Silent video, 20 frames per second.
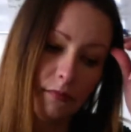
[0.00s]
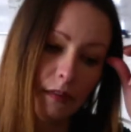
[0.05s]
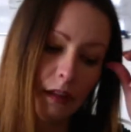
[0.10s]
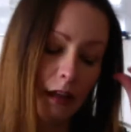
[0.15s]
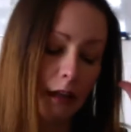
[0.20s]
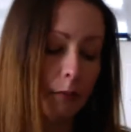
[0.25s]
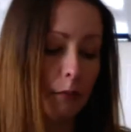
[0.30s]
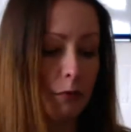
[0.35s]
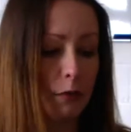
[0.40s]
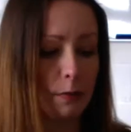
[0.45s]
so
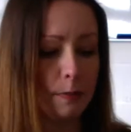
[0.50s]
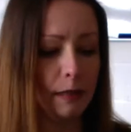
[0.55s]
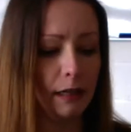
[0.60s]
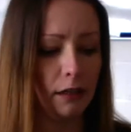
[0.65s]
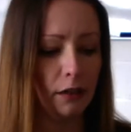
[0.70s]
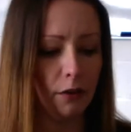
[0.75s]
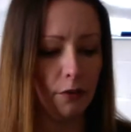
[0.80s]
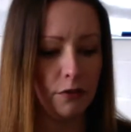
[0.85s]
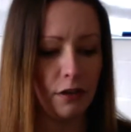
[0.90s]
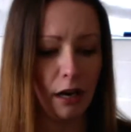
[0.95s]
I spent a
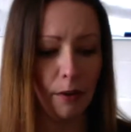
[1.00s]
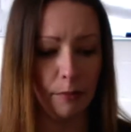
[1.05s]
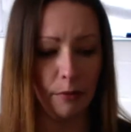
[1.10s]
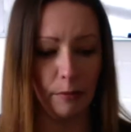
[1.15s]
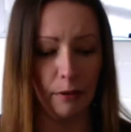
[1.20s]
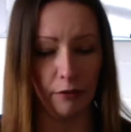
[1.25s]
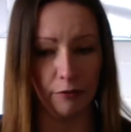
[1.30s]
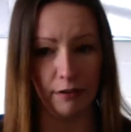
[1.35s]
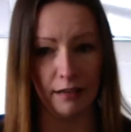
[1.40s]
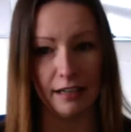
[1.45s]
lot of time with
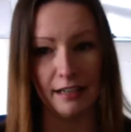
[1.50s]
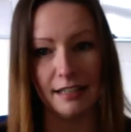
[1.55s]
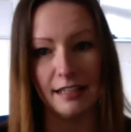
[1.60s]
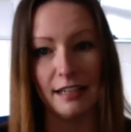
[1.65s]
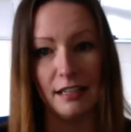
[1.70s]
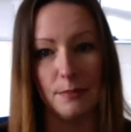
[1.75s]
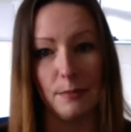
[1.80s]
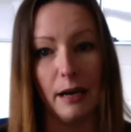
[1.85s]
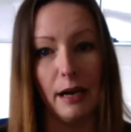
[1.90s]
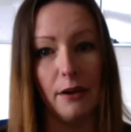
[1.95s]
my fingers in
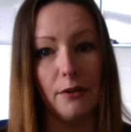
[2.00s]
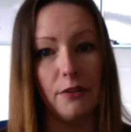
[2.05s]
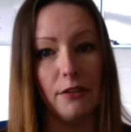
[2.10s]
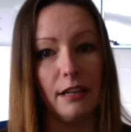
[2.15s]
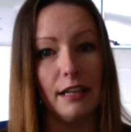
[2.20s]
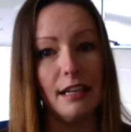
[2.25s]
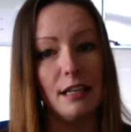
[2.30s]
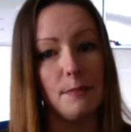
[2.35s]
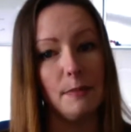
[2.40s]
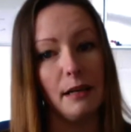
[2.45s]
his mouth and
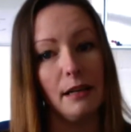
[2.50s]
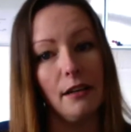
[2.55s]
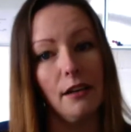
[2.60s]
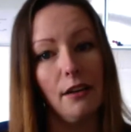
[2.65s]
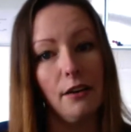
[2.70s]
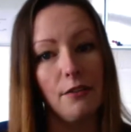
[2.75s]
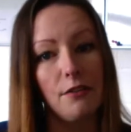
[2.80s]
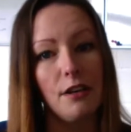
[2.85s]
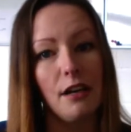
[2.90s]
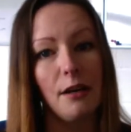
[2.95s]
he spent a
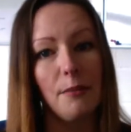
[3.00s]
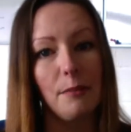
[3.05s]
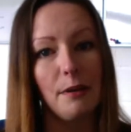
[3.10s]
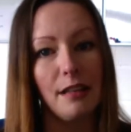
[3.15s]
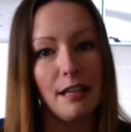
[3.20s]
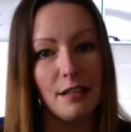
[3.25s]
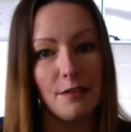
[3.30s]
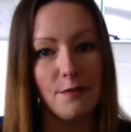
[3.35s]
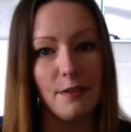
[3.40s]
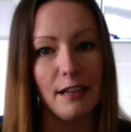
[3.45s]
lot of time with
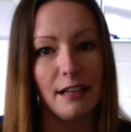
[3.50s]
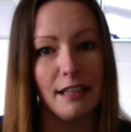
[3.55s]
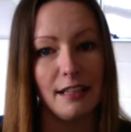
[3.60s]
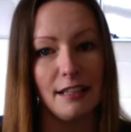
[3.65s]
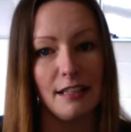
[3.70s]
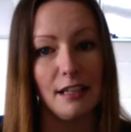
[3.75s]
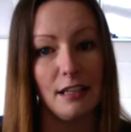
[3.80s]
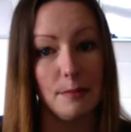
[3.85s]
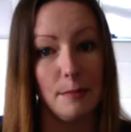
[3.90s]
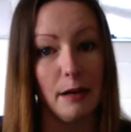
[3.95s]
his fingers
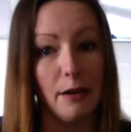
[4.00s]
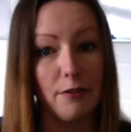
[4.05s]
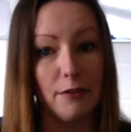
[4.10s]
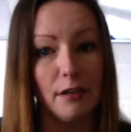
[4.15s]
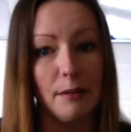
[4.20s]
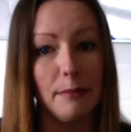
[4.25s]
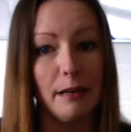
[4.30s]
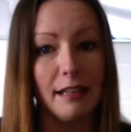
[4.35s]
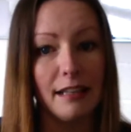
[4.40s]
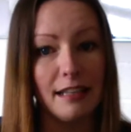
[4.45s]
in his mouth and
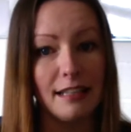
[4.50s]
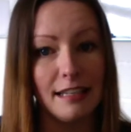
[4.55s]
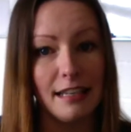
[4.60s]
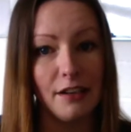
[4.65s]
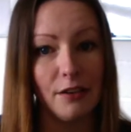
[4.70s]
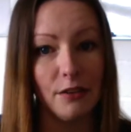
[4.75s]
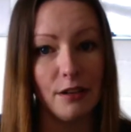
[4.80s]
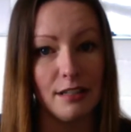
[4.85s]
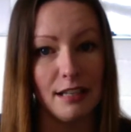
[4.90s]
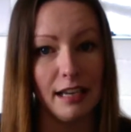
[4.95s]
he made the skin
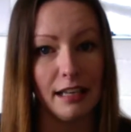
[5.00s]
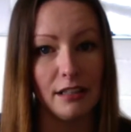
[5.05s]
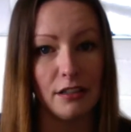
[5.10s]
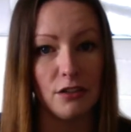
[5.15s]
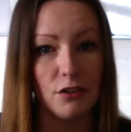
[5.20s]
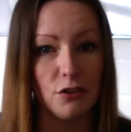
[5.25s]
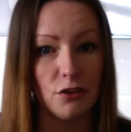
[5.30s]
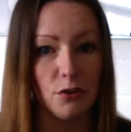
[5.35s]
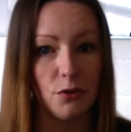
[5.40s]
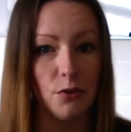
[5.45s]
on his
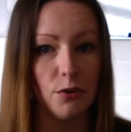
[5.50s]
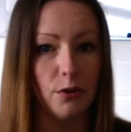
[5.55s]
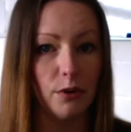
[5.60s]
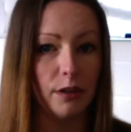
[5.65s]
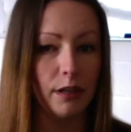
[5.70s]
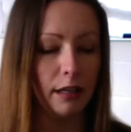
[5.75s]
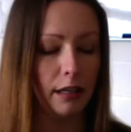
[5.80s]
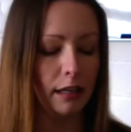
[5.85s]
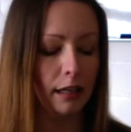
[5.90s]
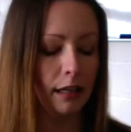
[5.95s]
hands sore.
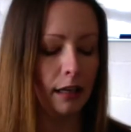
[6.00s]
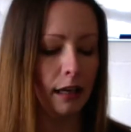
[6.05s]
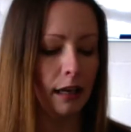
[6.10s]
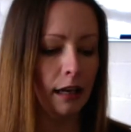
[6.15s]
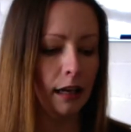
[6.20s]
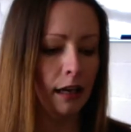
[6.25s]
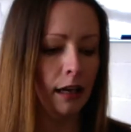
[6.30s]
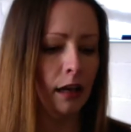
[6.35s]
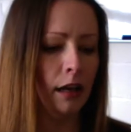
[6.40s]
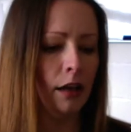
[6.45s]

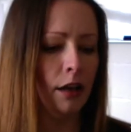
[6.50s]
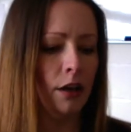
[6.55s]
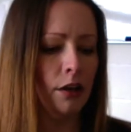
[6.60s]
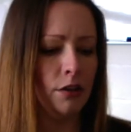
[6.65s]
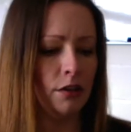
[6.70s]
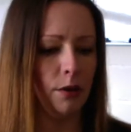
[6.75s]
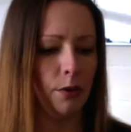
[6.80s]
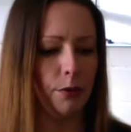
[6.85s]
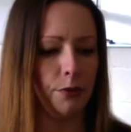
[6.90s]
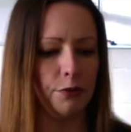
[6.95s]

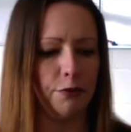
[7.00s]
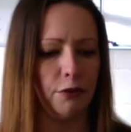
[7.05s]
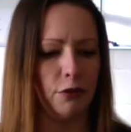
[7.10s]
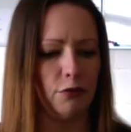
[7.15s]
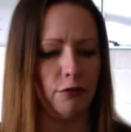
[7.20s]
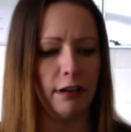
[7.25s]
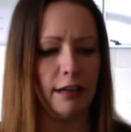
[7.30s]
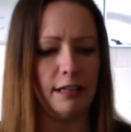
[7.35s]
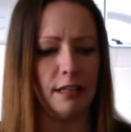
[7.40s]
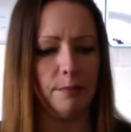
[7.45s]
So I was
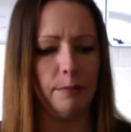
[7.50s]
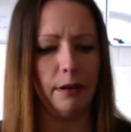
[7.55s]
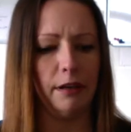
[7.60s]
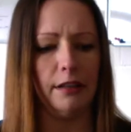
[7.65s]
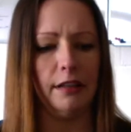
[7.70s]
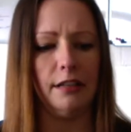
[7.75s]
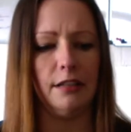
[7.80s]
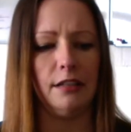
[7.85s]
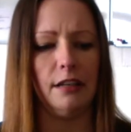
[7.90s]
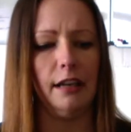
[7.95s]
frustrated by
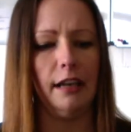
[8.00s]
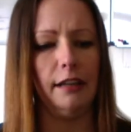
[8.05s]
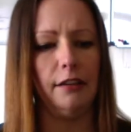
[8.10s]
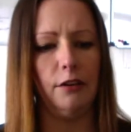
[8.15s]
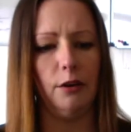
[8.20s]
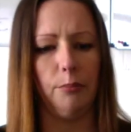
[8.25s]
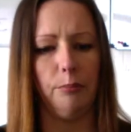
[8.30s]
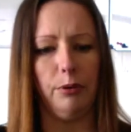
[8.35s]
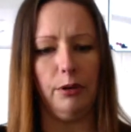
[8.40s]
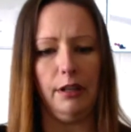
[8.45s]
this and I ended
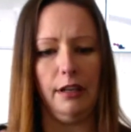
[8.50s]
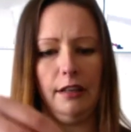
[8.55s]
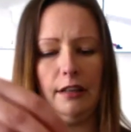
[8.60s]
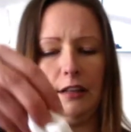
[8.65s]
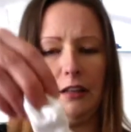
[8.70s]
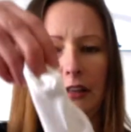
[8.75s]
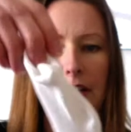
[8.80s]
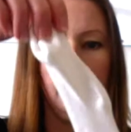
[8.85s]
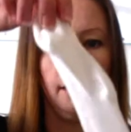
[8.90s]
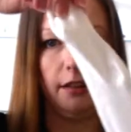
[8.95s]
up putting
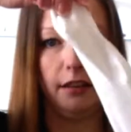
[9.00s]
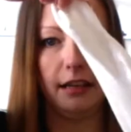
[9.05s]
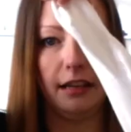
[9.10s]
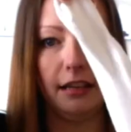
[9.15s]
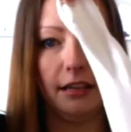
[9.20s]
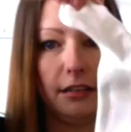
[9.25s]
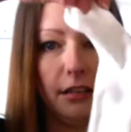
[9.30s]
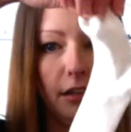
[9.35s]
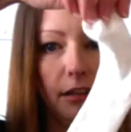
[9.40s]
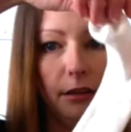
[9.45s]

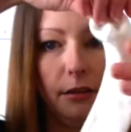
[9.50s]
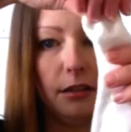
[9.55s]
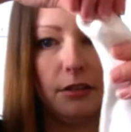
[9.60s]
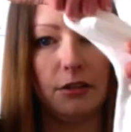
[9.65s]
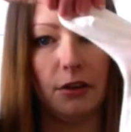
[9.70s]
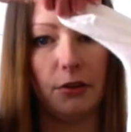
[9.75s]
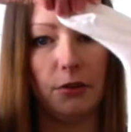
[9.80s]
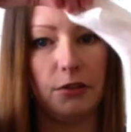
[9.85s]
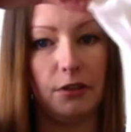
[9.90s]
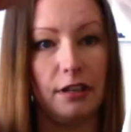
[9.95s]
these
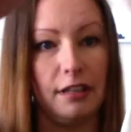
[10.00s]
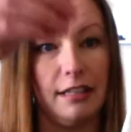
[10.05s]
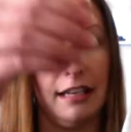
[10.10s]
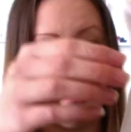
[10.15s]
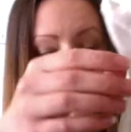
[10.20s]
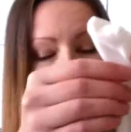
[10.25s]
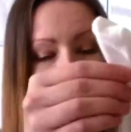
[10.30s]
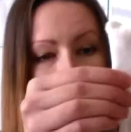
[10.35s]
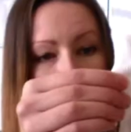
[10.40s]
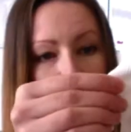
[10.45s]
socks on his
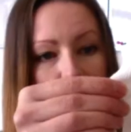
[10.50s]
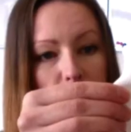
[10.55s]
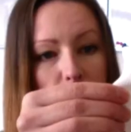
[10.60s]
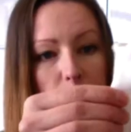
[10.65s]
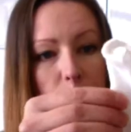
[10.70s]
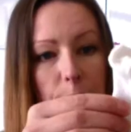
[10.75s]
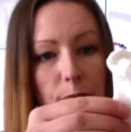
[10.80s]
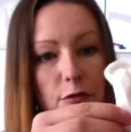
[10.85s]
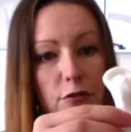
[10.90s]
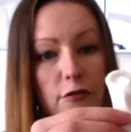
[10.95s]
hands to
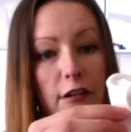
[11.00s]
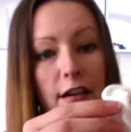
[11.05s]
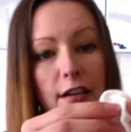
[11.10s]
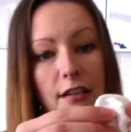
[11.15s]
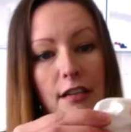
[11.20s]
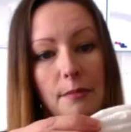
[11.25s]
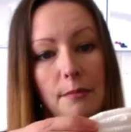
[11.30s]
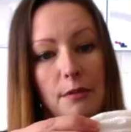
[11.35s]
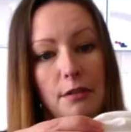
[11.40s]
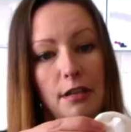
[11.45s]
stop him
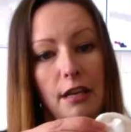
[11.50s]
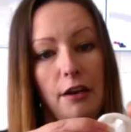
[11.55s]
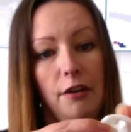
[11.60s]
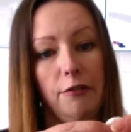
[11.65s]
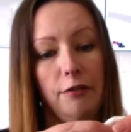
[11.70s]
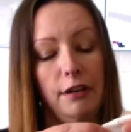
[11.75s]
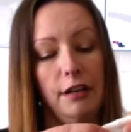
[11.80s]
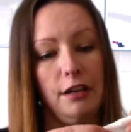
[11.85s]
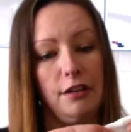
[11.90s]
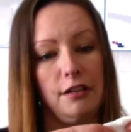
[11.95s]
scratching
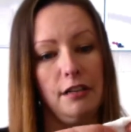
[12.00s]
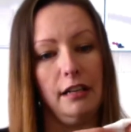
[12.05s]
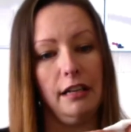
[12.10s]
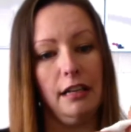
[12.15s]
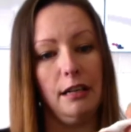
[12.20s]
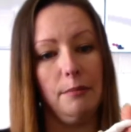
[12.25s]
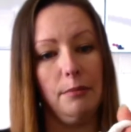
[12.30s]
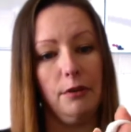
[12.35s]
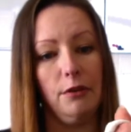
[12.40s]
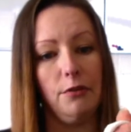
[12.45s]
himself
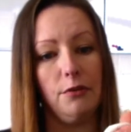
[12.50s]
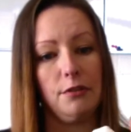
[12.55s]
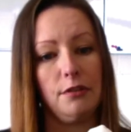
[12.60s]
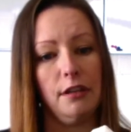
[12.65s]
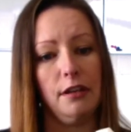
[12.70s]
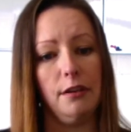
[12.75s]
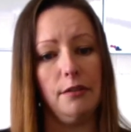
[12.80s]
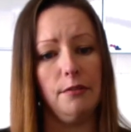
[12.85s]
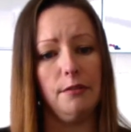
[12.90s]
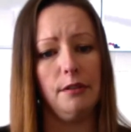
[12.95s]
initially, but
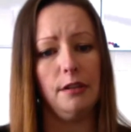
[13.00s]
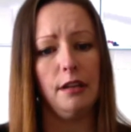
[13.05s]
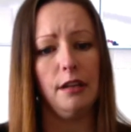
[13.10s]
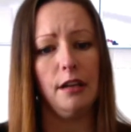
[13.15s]
also